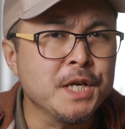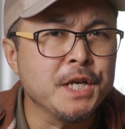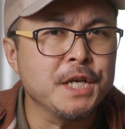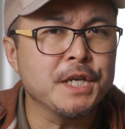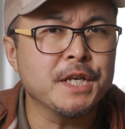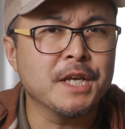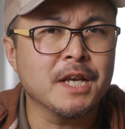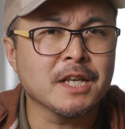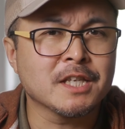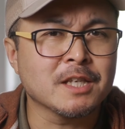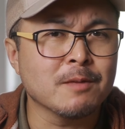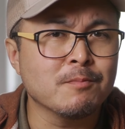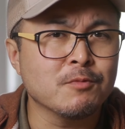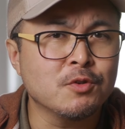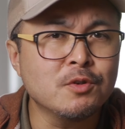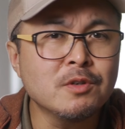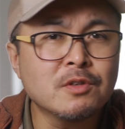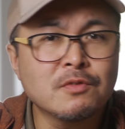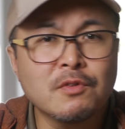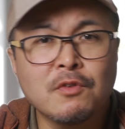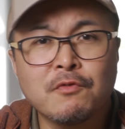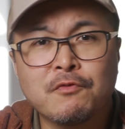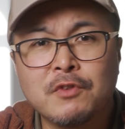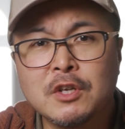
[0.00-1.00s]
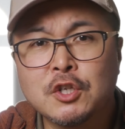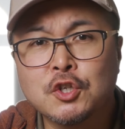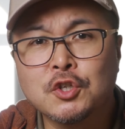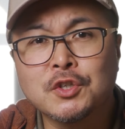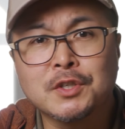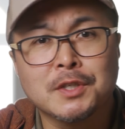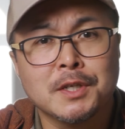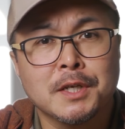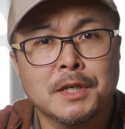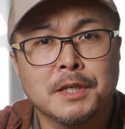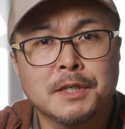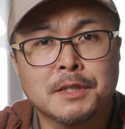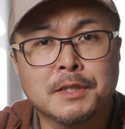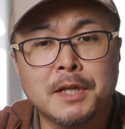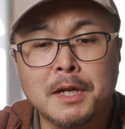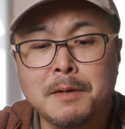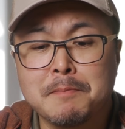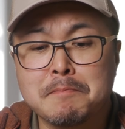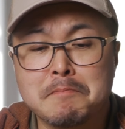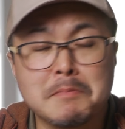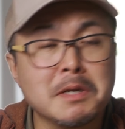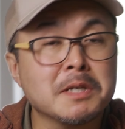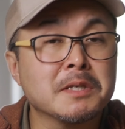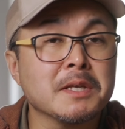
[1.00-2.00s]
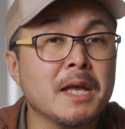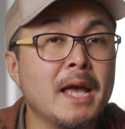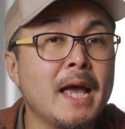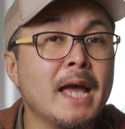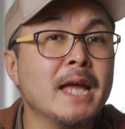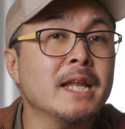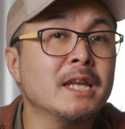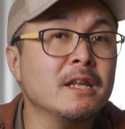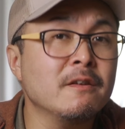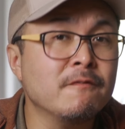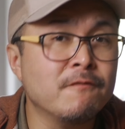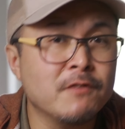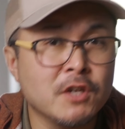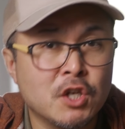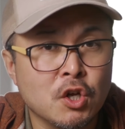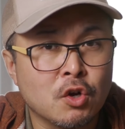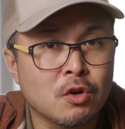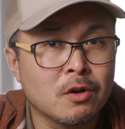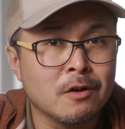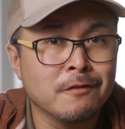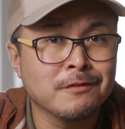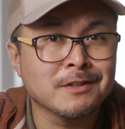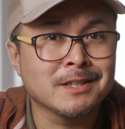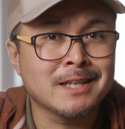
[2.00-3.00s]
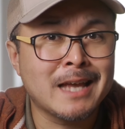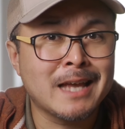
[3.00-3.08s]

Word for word: It has some useful features that makes any videographers